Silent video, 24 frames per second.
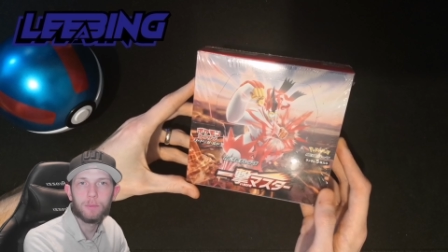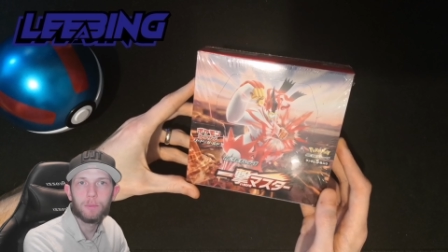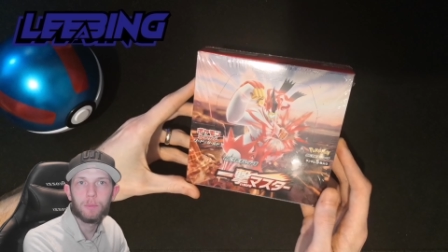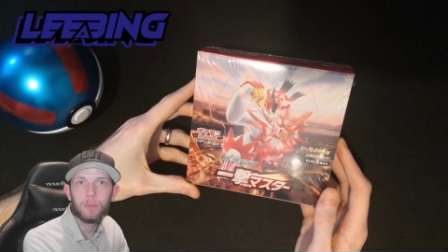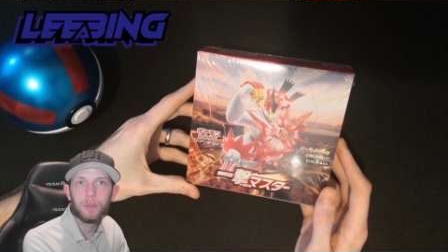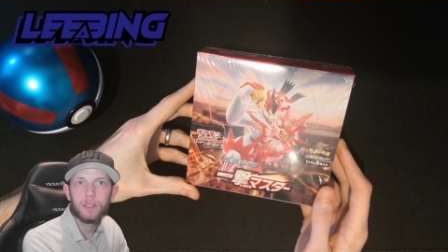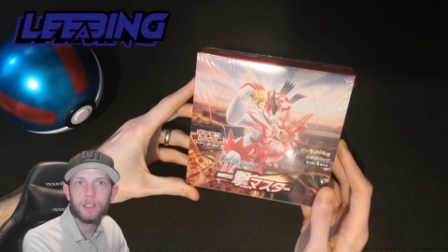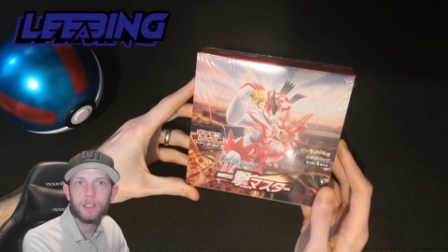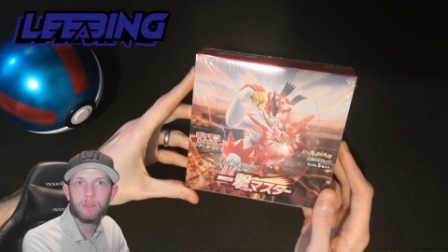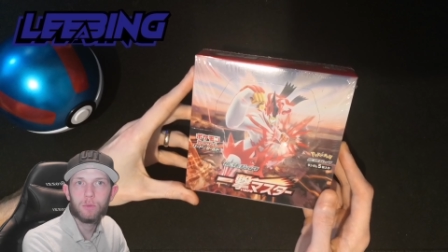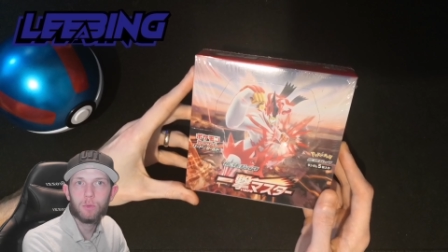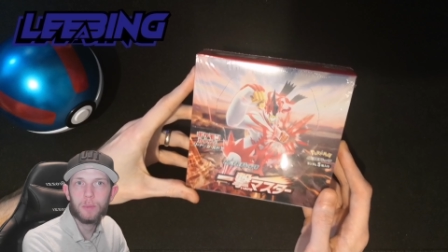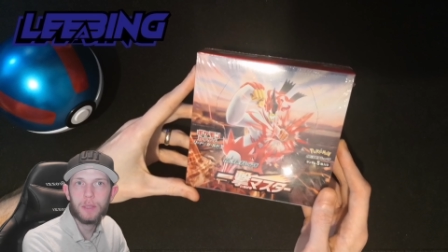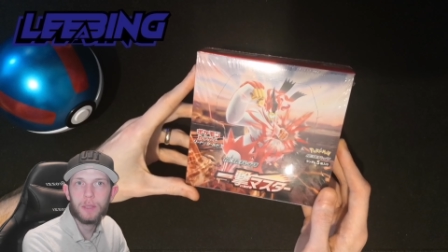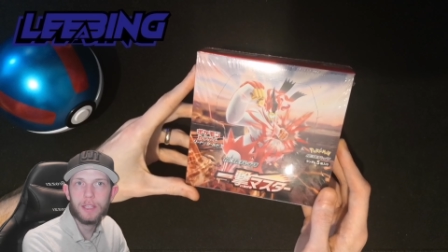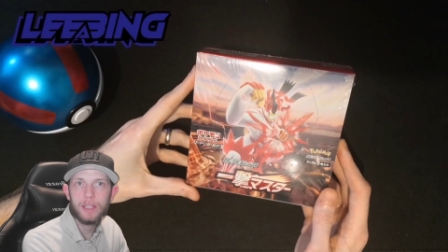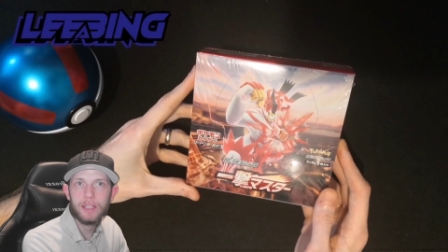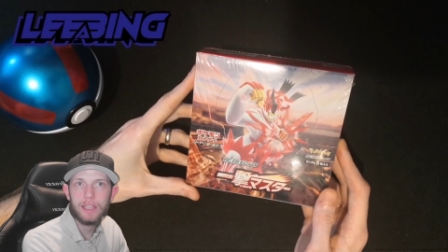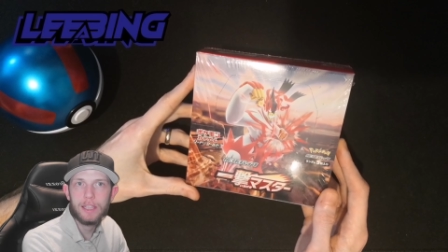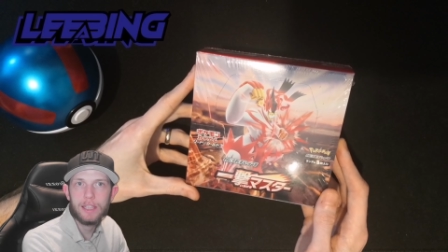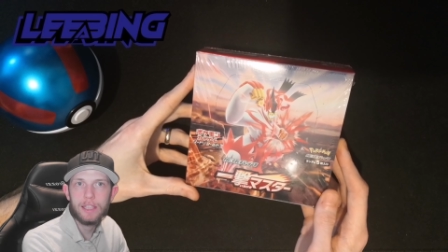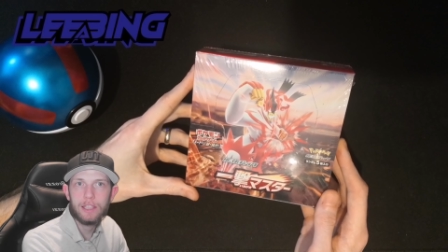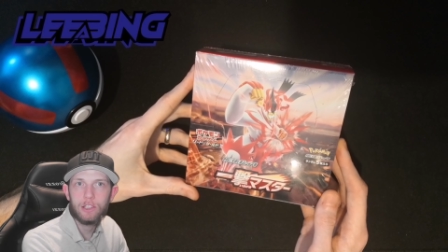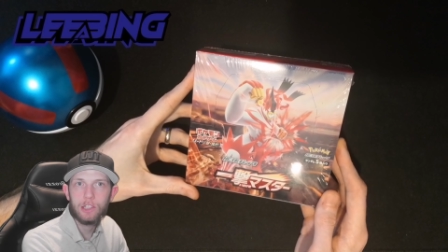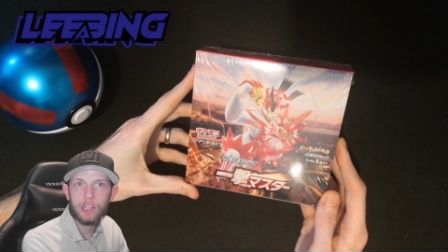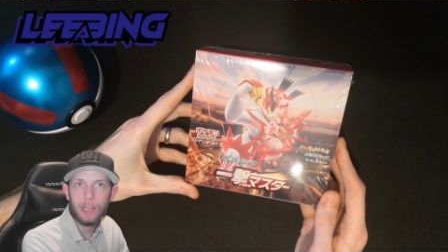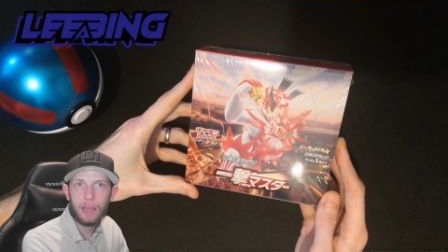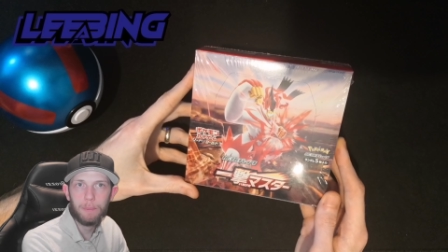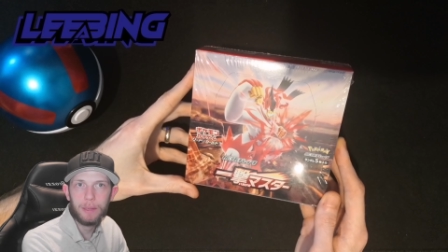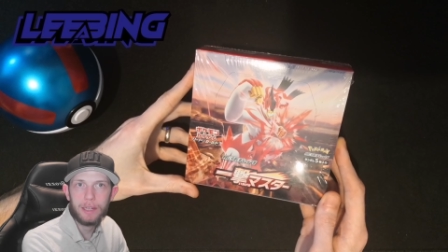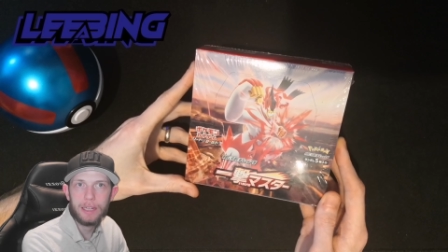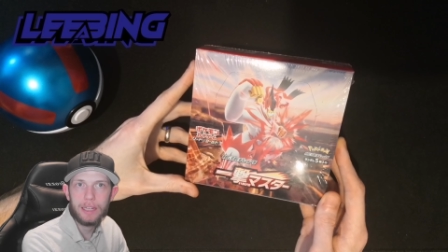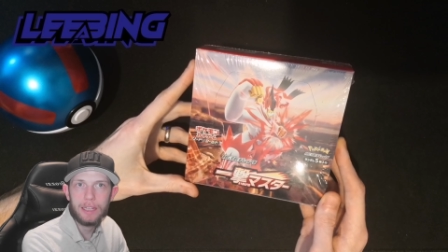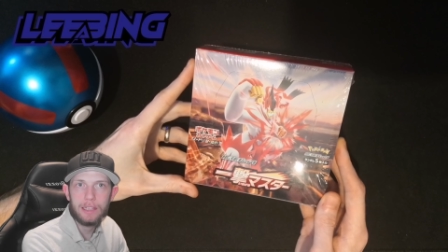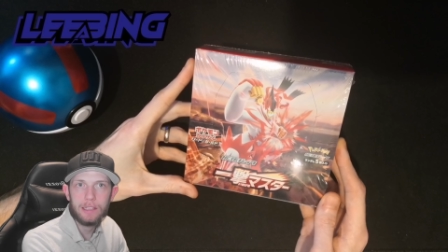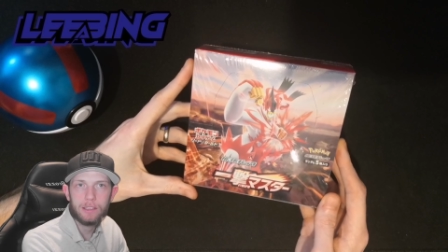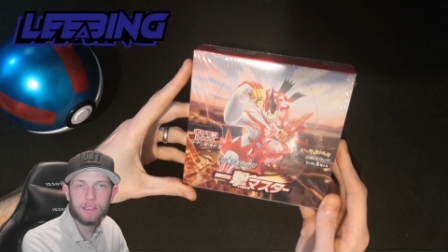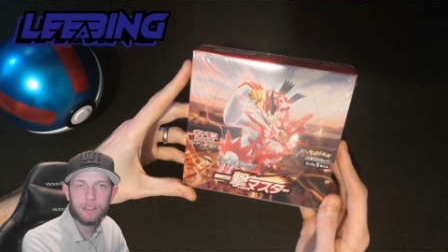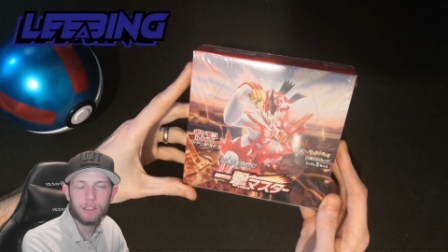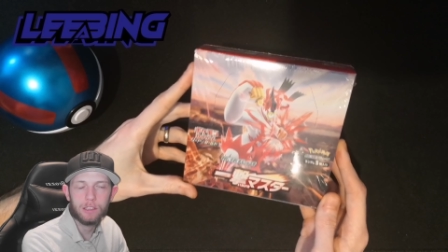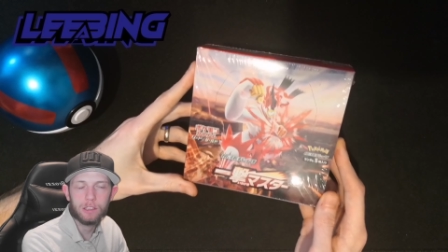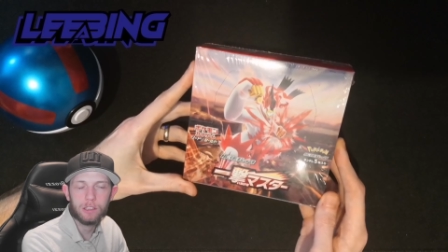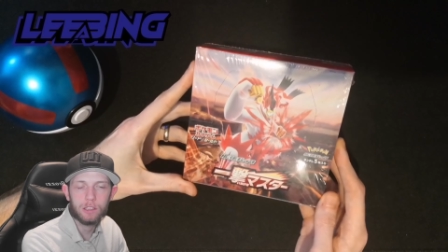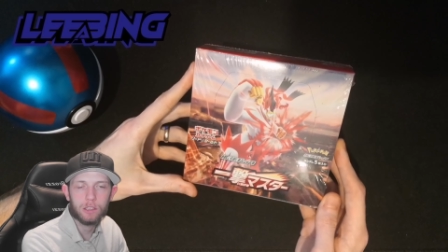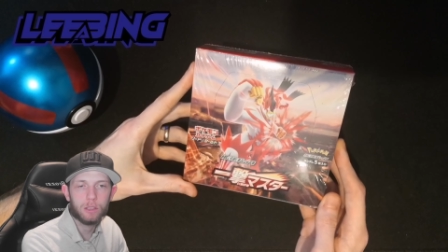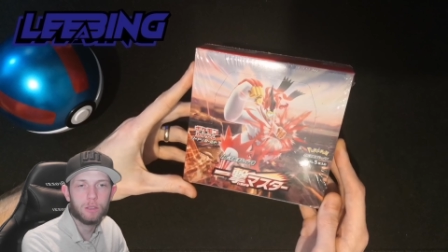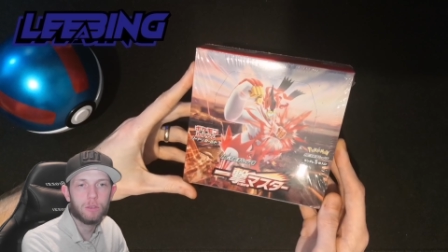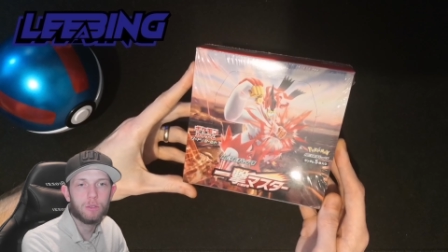but this will be the Japanese
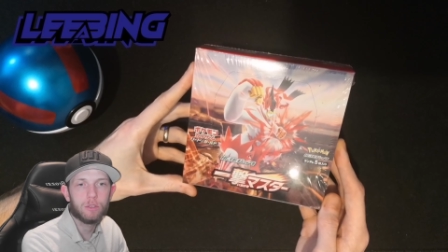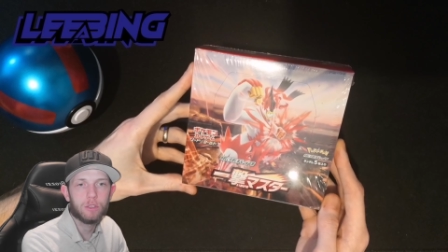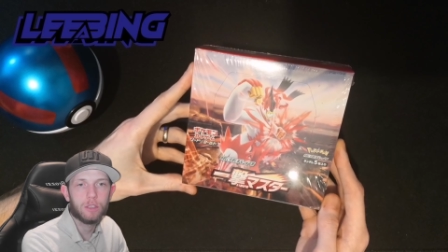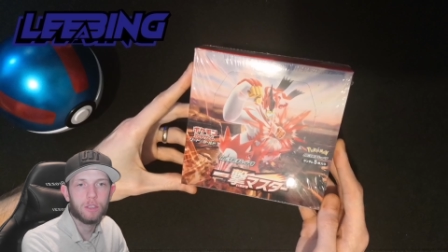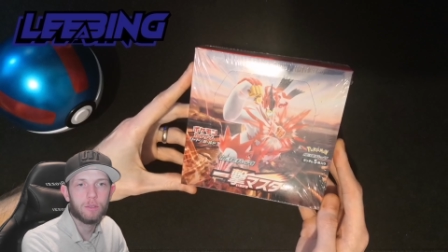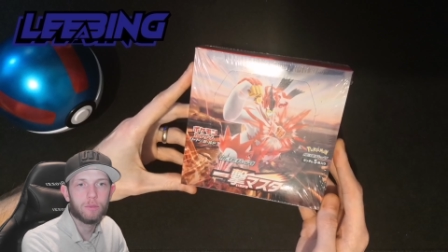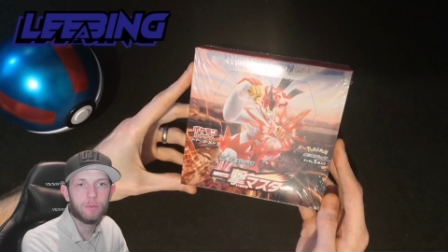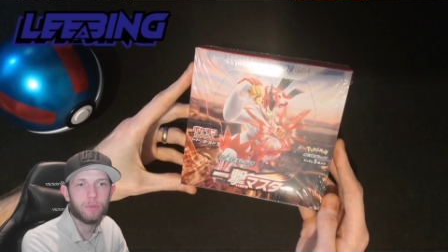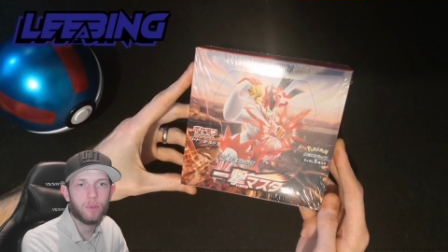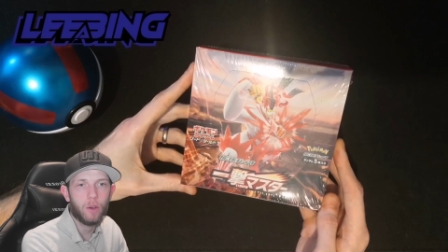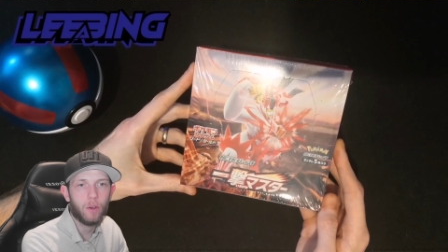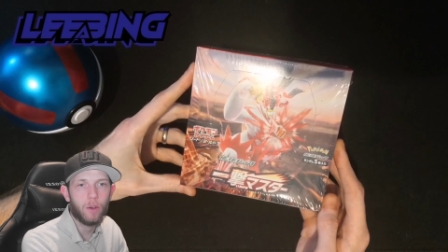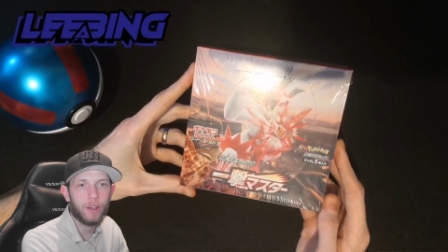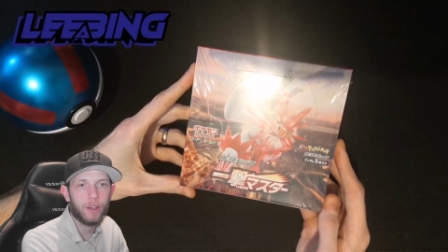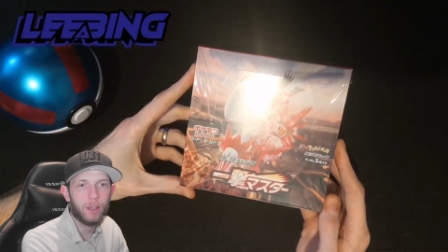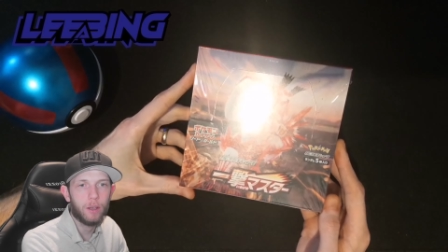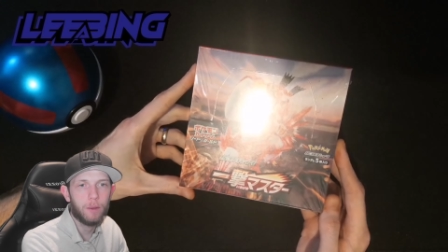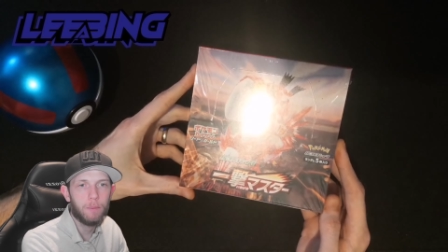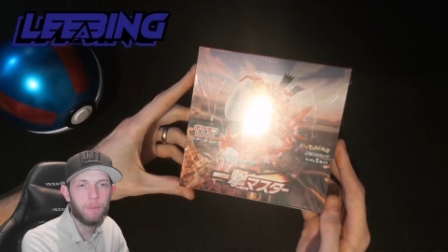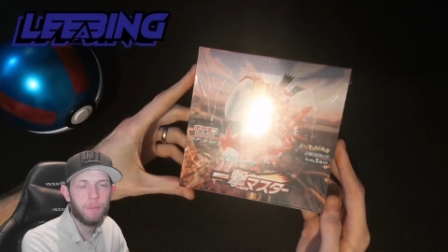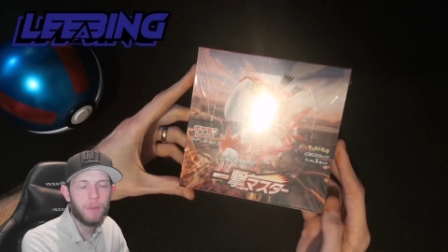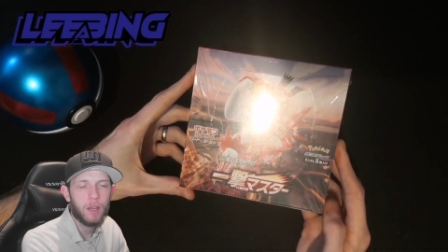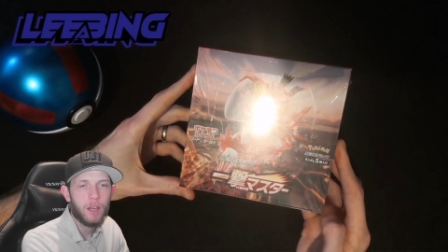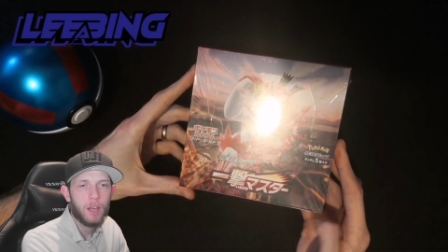exclusive item.